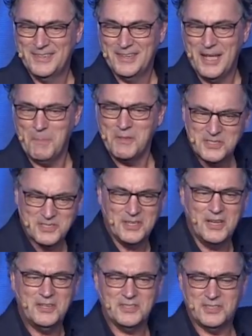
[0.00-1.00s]
I mean, this is an
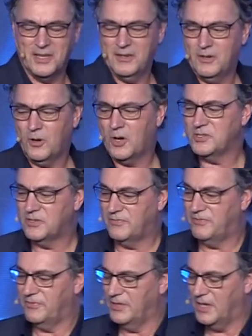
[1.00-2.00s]
interesting cause
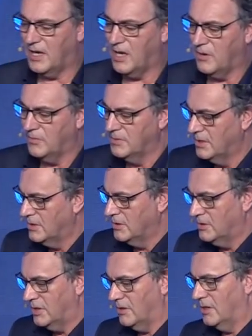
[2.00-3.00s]
of, you know, how
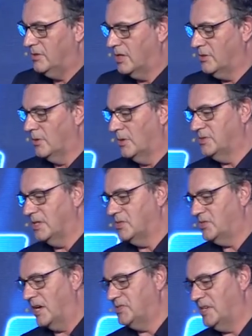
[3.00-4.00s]
t uh, technology is
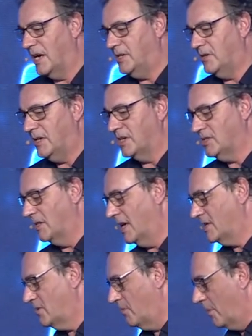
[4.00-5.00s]
changing education.
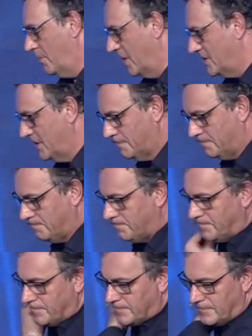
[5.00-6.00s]
Next one, please.
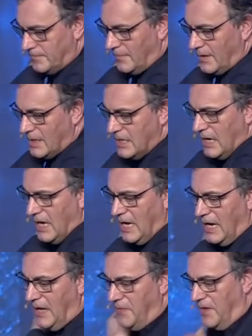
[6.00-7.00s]

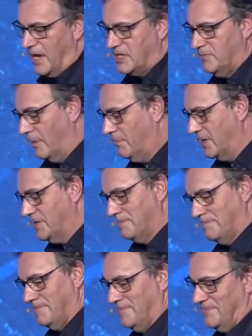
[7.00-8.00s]
And the next one, please.
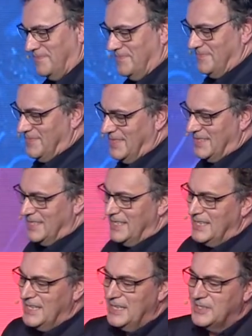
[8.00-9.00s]

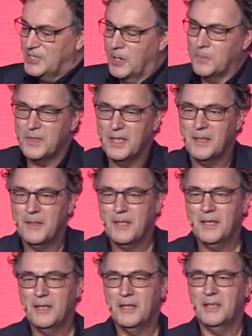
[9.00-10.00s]
So,
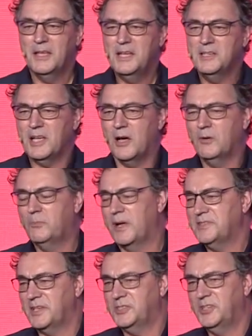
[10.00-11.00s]
here's our
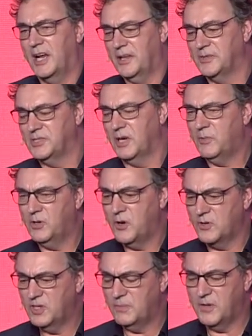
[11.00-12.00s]
basic challenge. You know, we
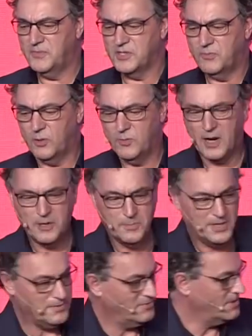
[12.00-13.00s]
talked about this for quite a
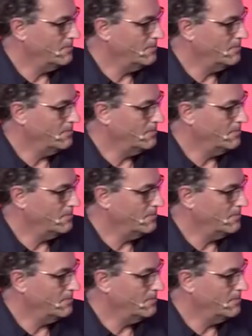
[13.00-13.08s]
bit of some